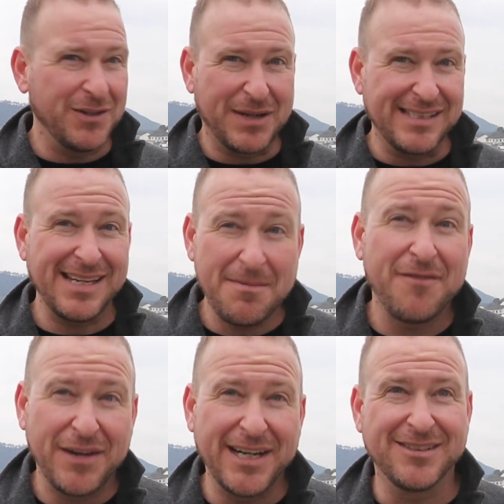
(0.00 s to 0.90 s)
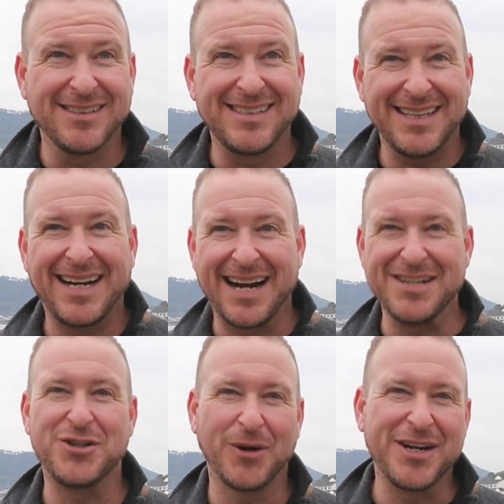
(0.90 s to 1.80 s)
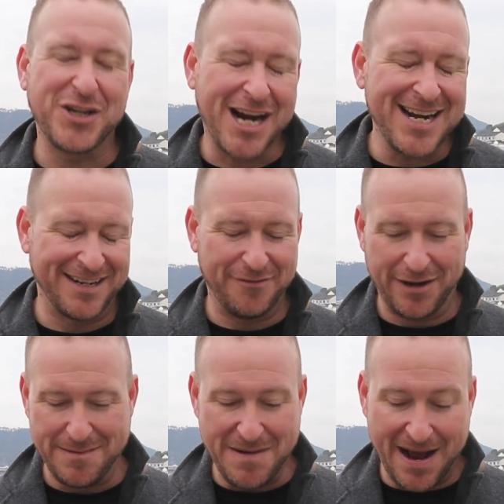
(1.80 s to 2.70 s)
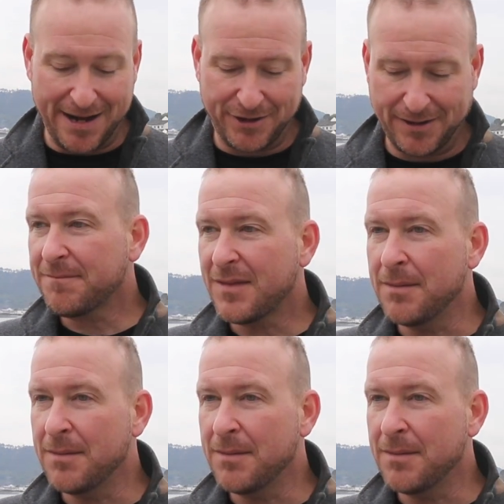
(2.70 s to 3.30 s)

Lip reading: You could see my videos and see that I enjoy China very much,